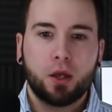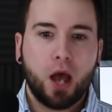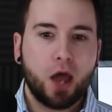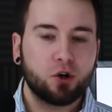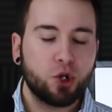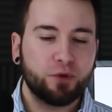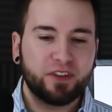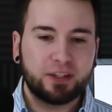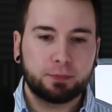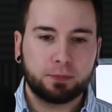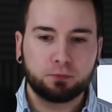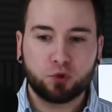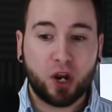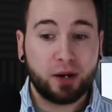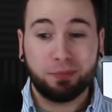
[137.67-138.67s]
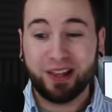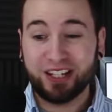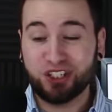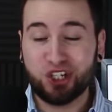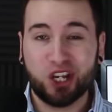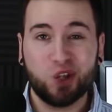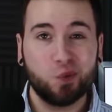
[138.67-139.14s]
I don't know if he's trying to play
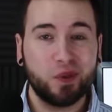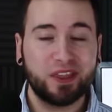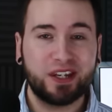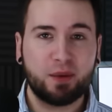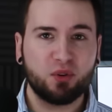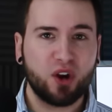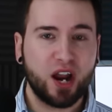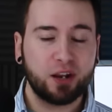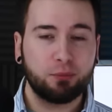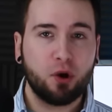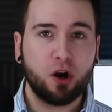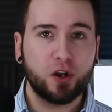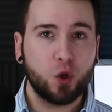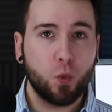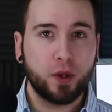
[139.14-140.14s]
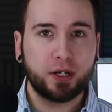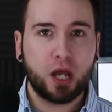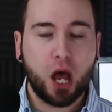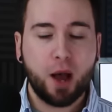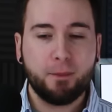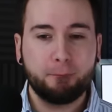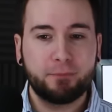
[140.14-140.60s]
chicken with the Democratic Party or
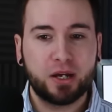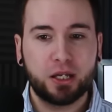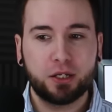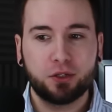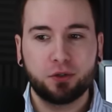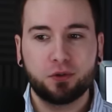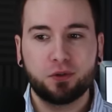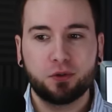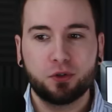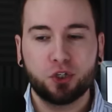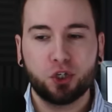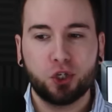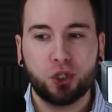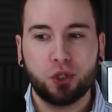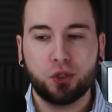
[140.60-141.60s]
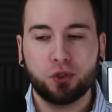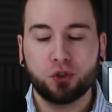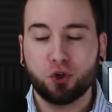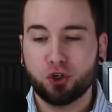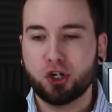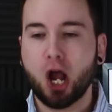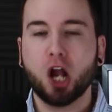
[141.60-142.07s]
whatnot, but
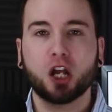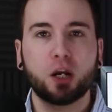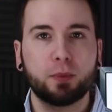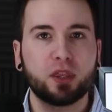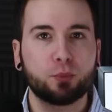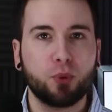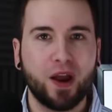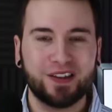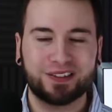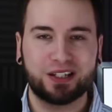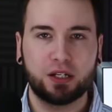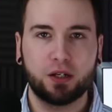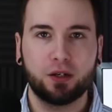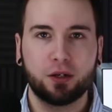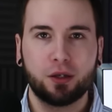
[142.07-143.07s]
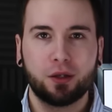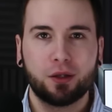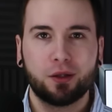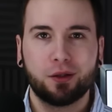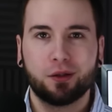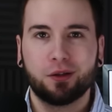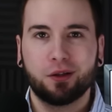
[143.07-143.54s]
you're not going to be the president
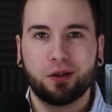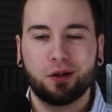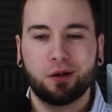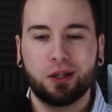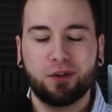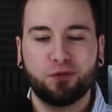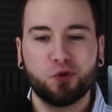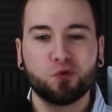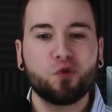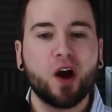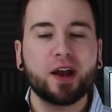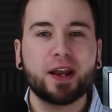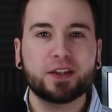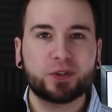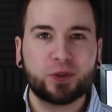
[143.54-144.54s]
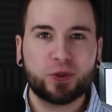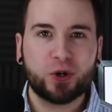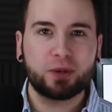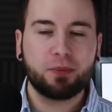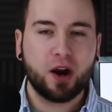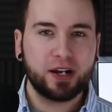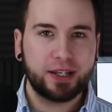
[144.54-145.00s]
if you run as a
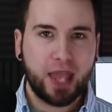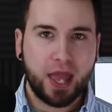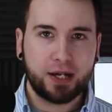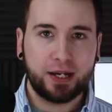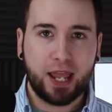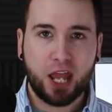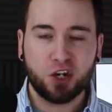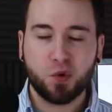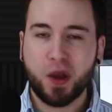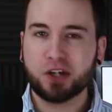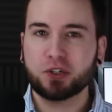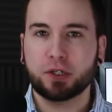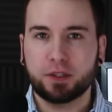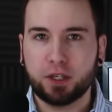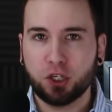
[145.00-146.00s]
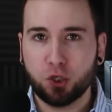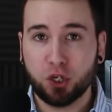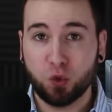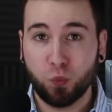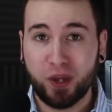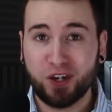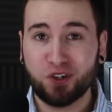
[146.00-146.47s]
third party candidate and you actually think you
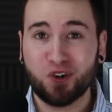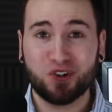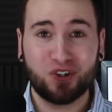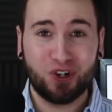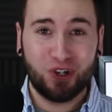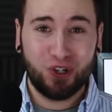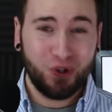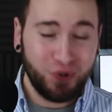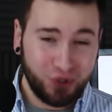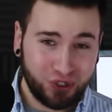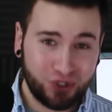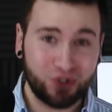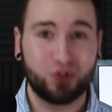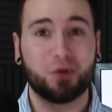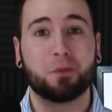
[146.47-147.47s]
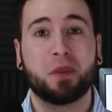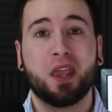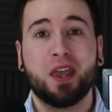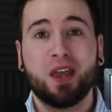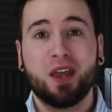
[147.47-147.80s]
can win, you're delusional.